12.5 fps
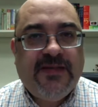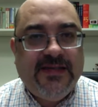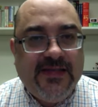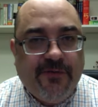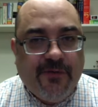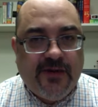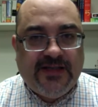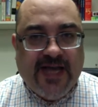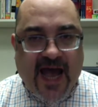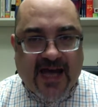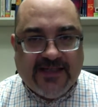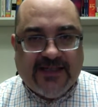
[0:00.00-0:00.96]
different
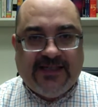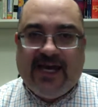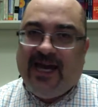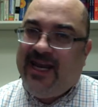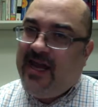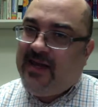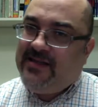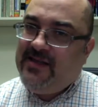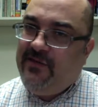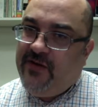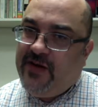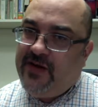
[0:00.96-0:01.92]
tasks and
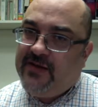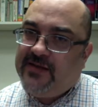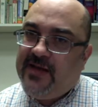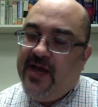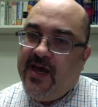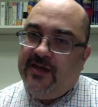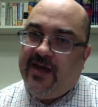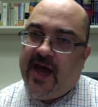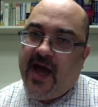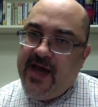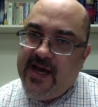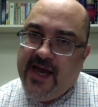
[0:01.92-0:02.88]
activities that
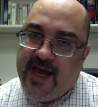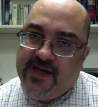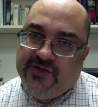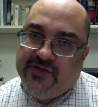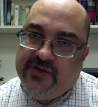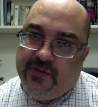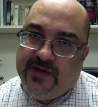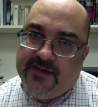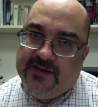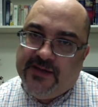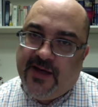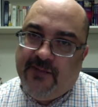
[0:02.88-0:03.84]
I engage
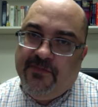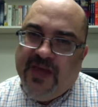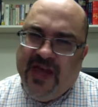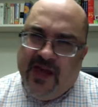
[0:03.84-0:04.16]
students in